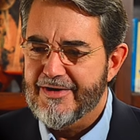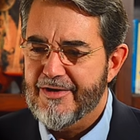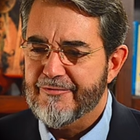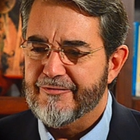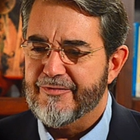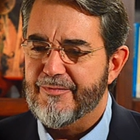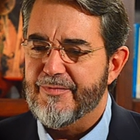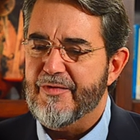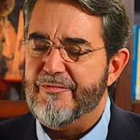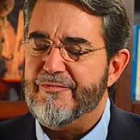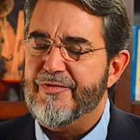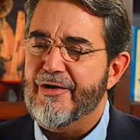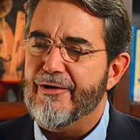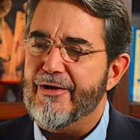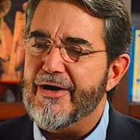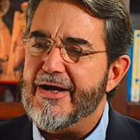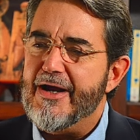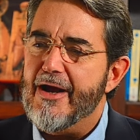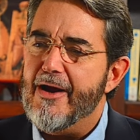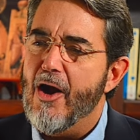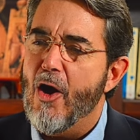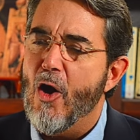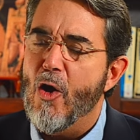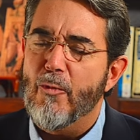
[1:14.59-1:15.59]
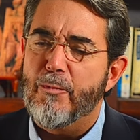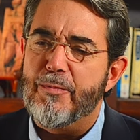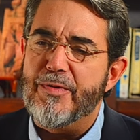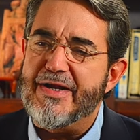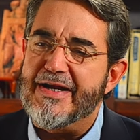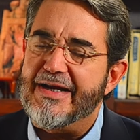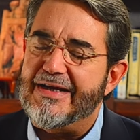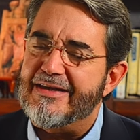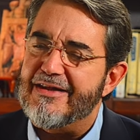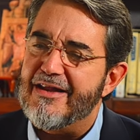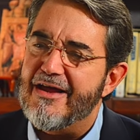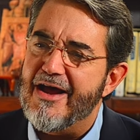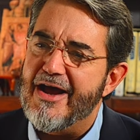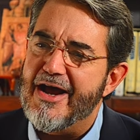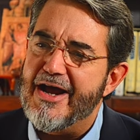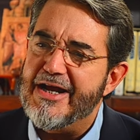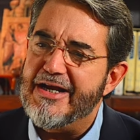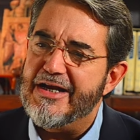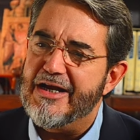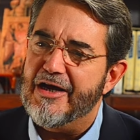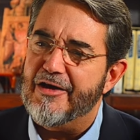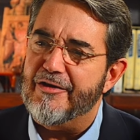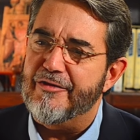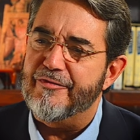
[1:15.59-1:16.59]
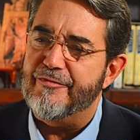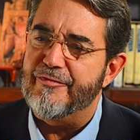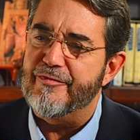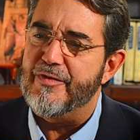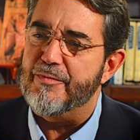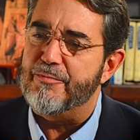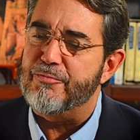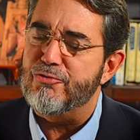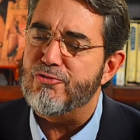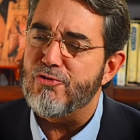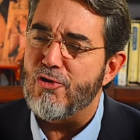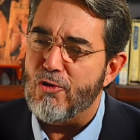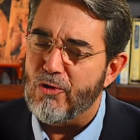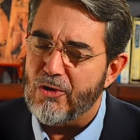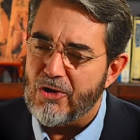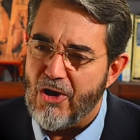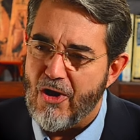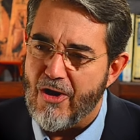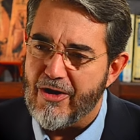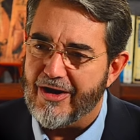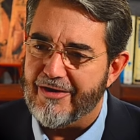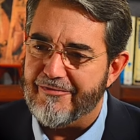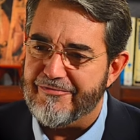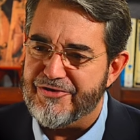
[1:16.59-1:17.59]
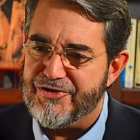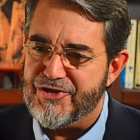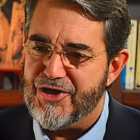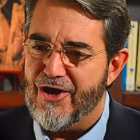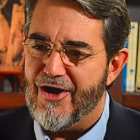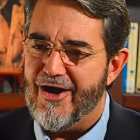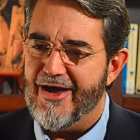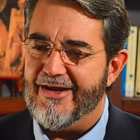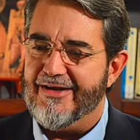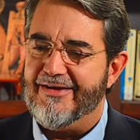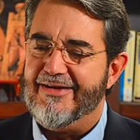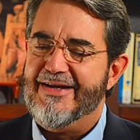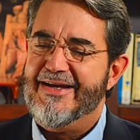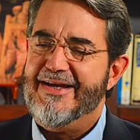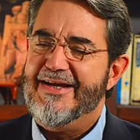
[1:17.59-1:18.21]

From the very opening line of the prologue of John,